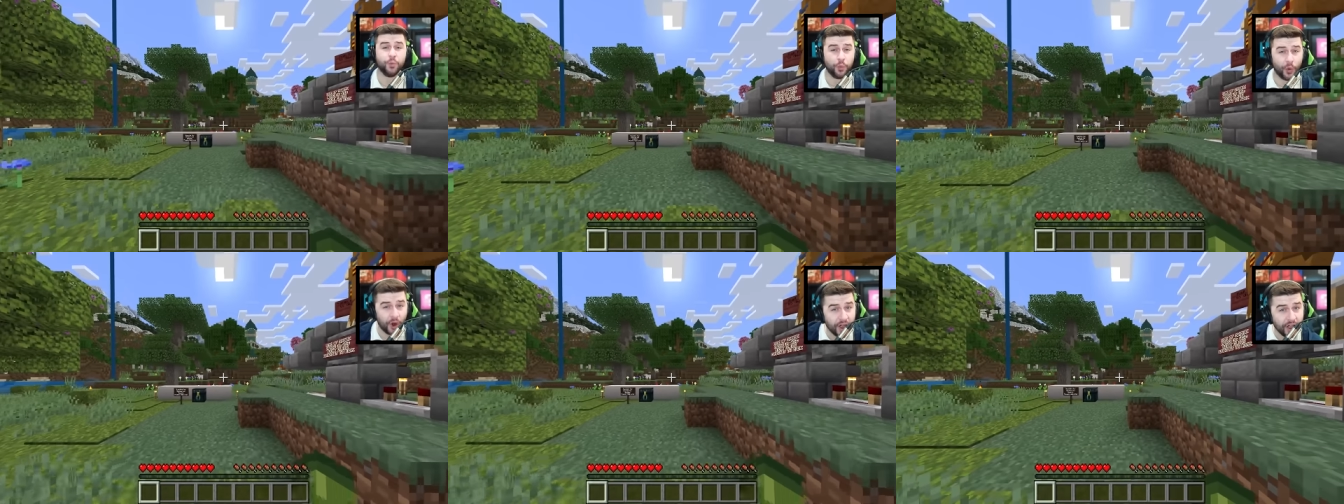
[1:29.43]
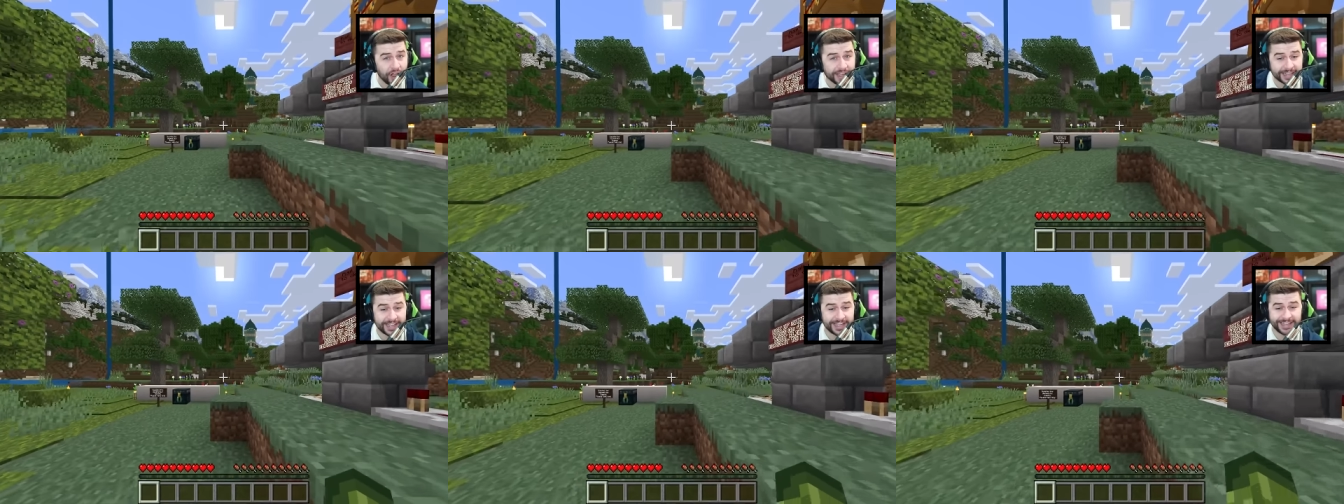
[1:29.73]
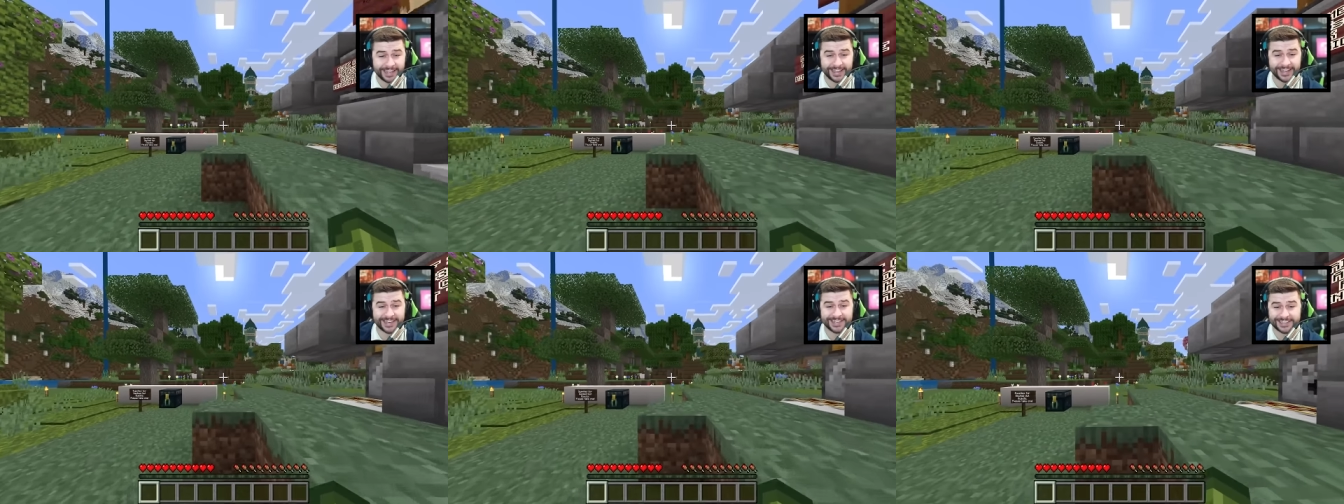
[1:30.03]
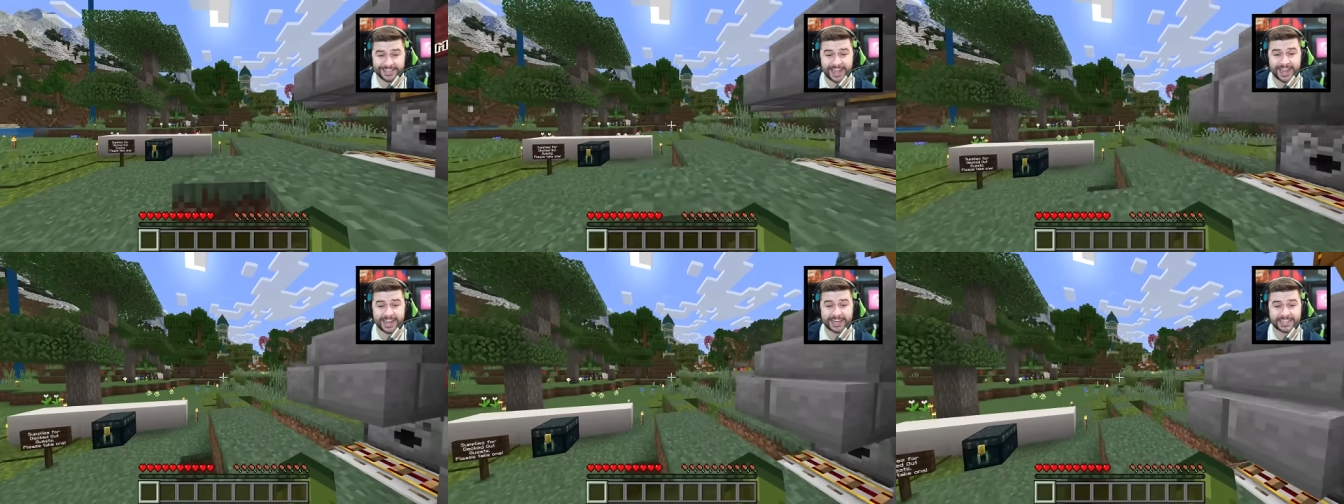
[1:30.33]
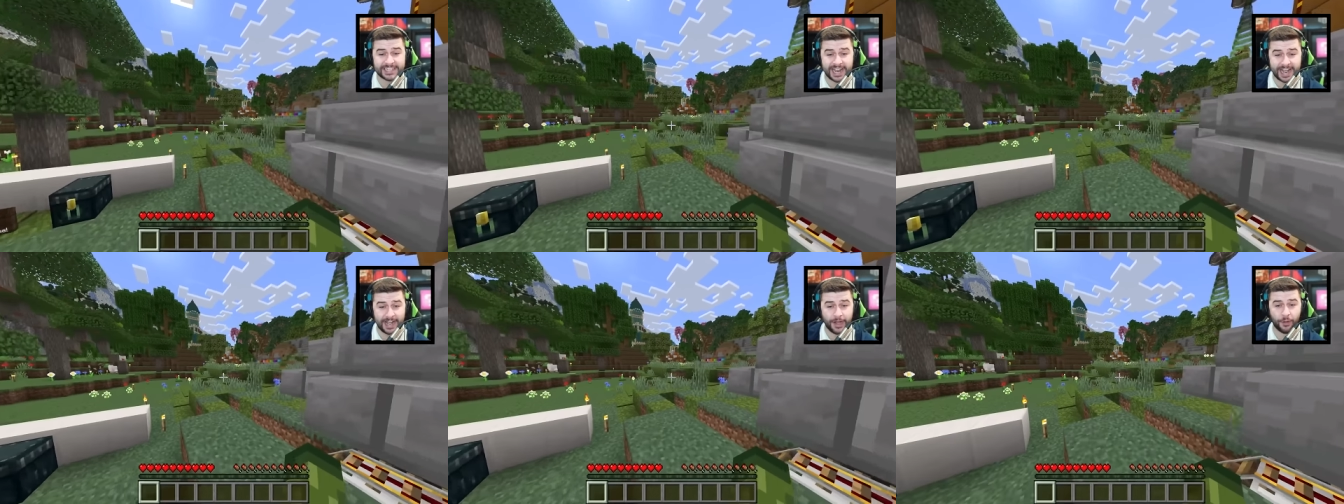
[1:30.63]
working
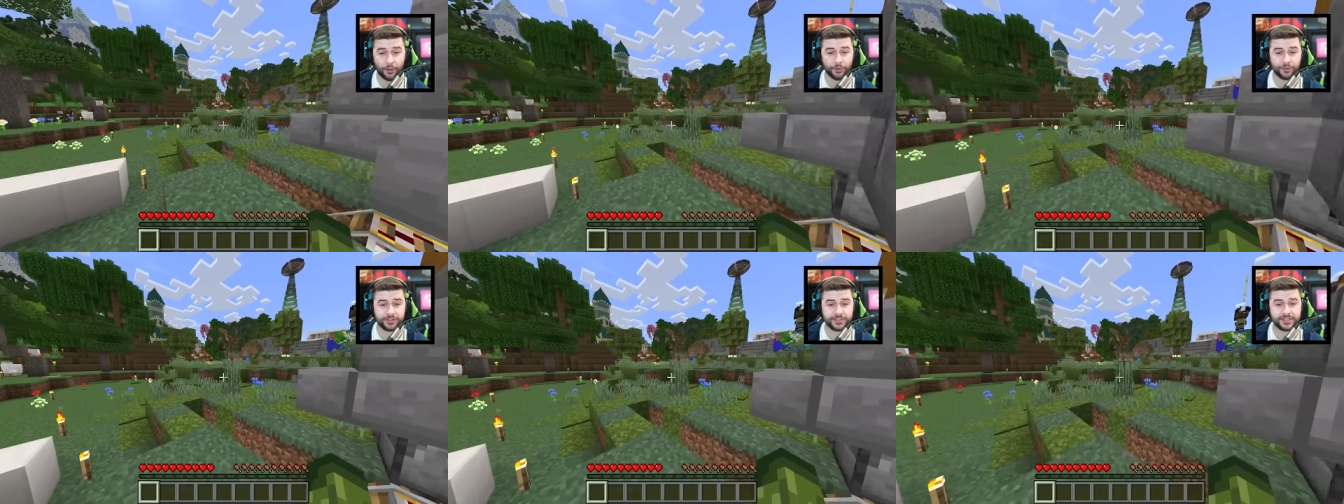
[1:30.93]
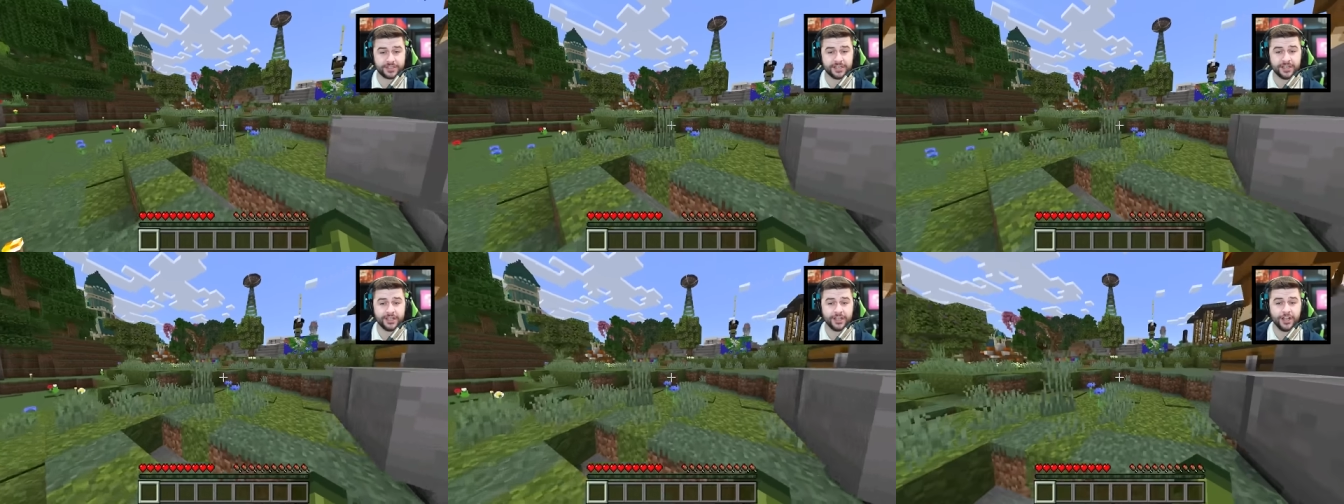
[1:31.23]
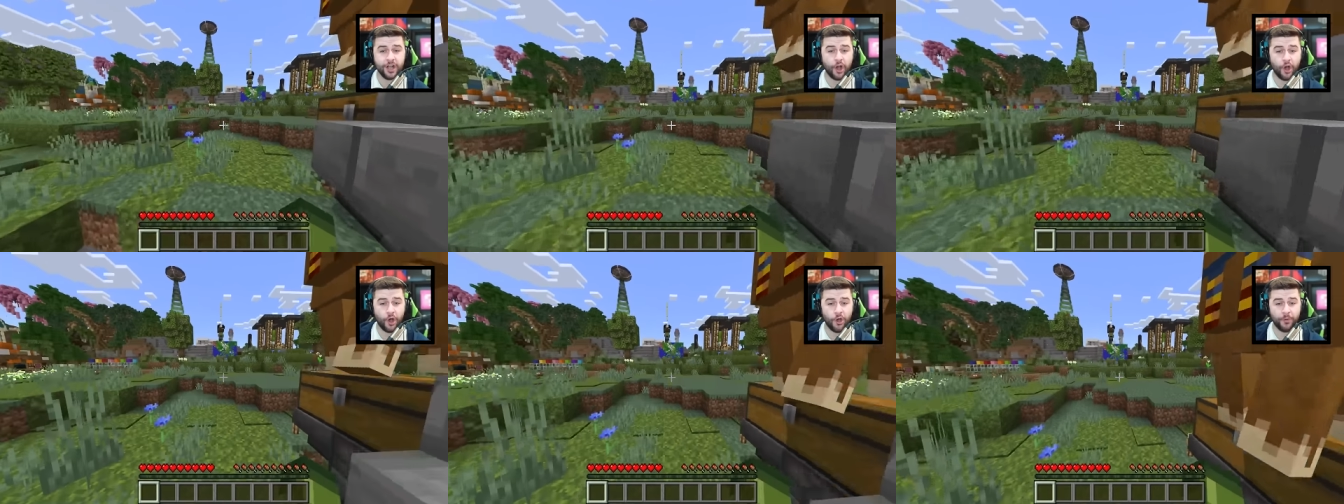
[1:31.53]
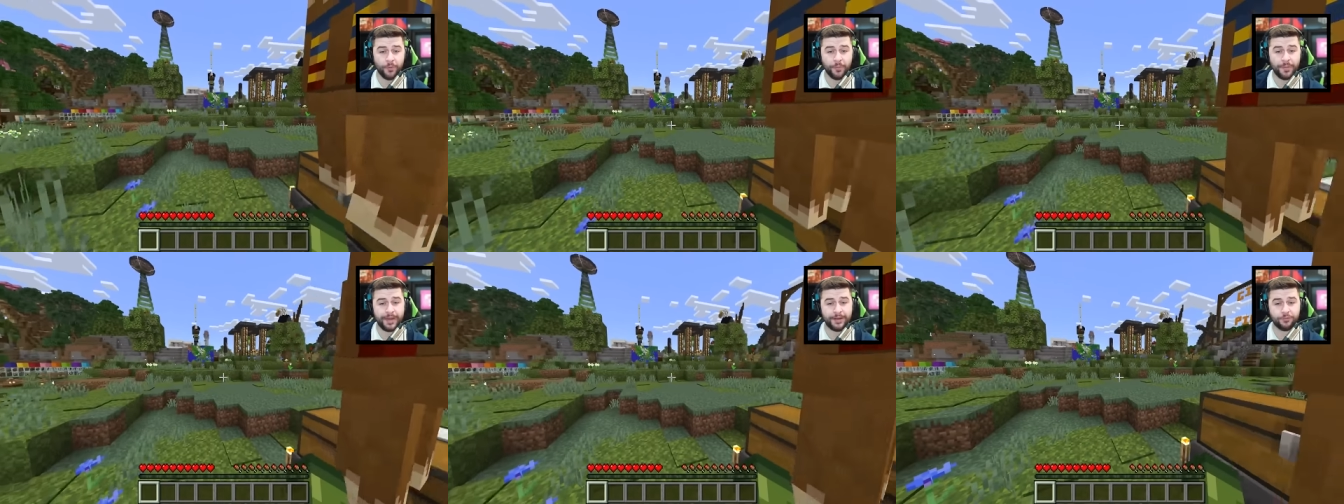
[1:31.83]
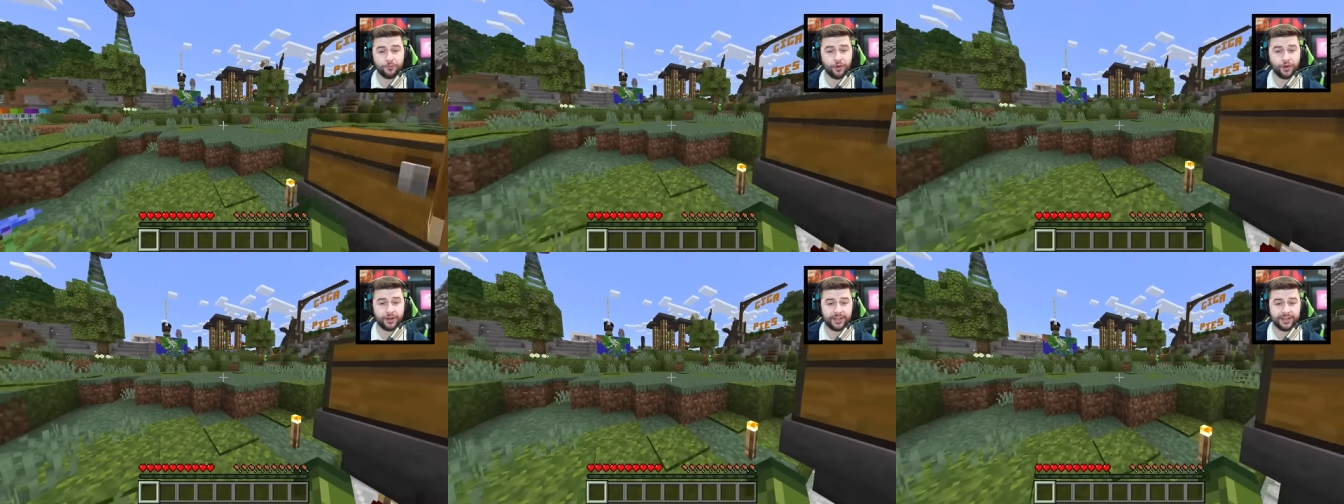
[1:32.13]
decked out on
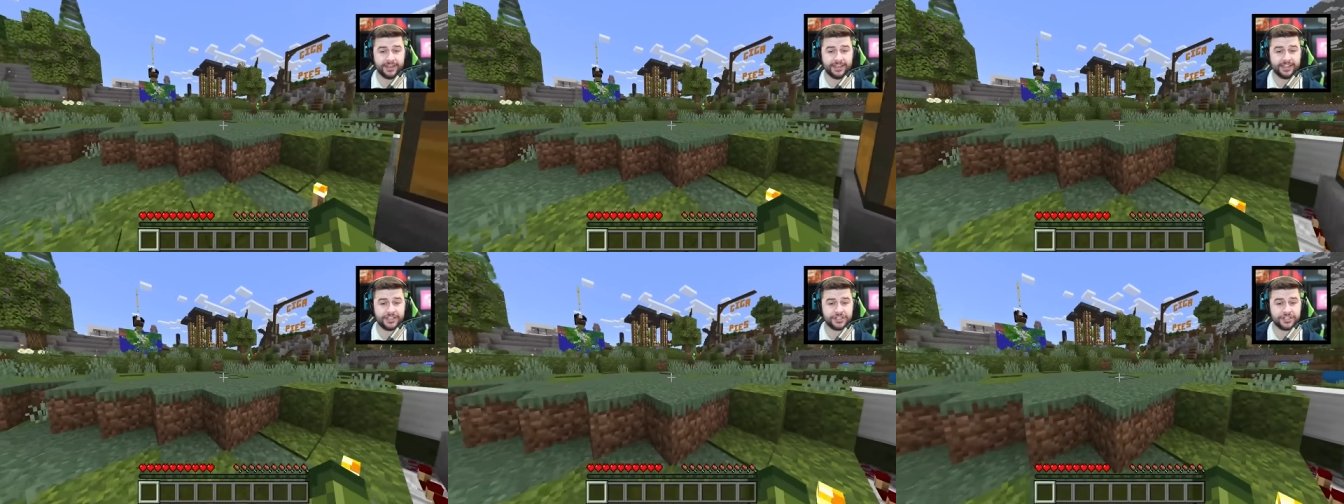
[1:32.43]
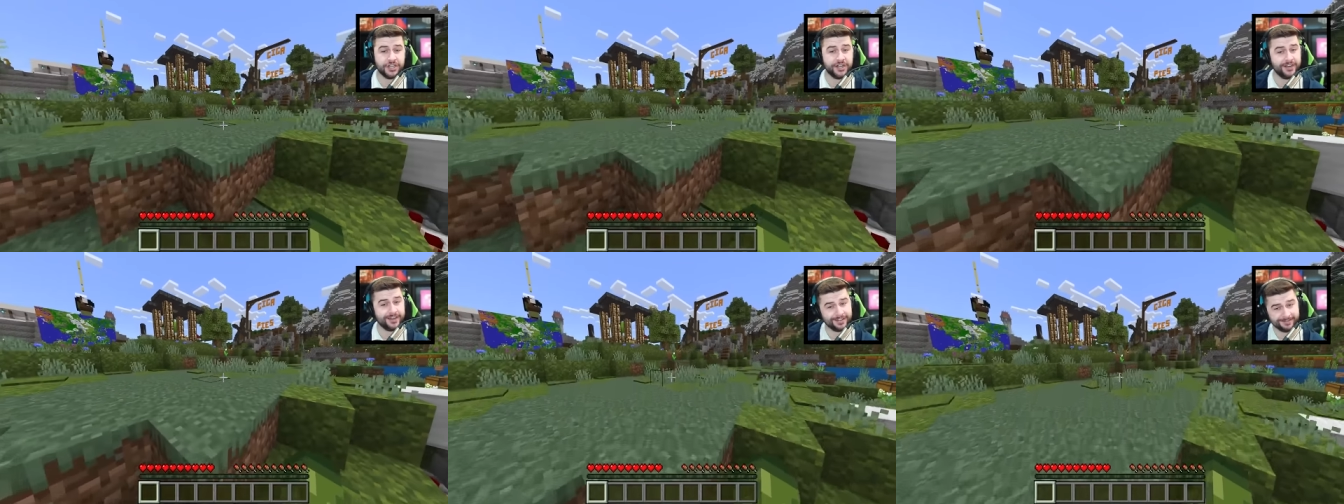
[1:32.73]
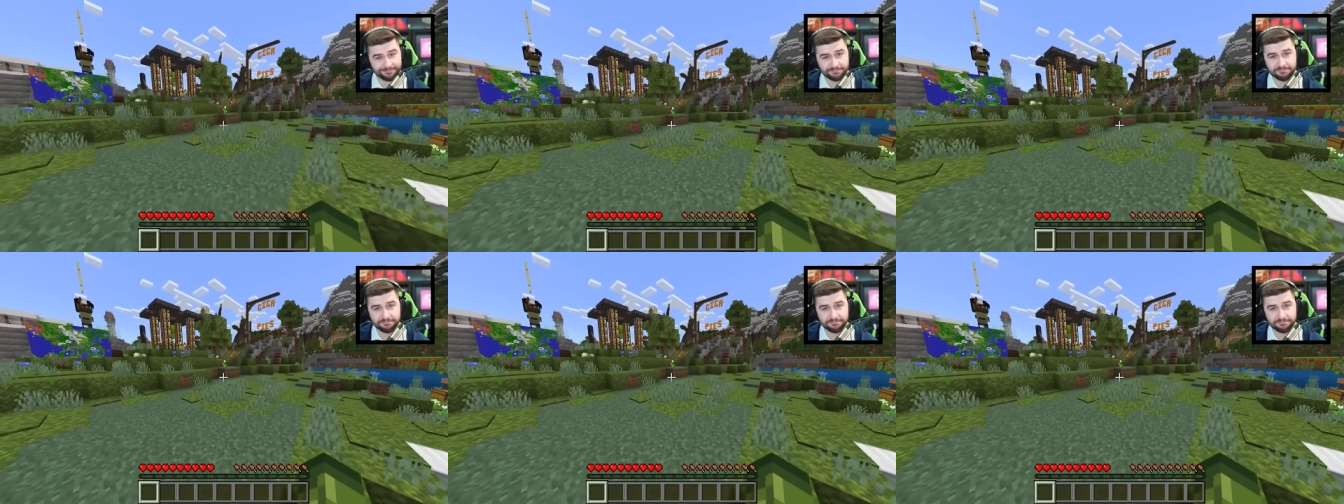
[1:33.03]
bedrock edition